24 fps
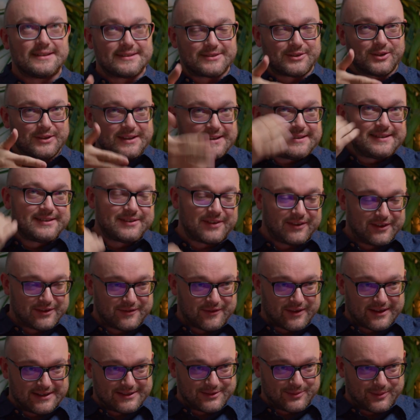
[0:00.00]
listen to the
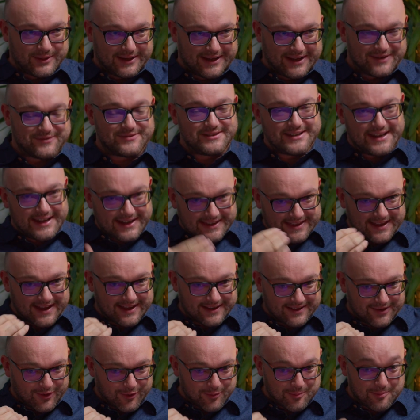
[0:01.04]
advice we give, take
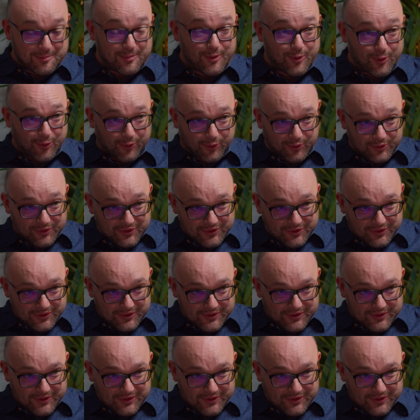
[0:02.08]
that on board,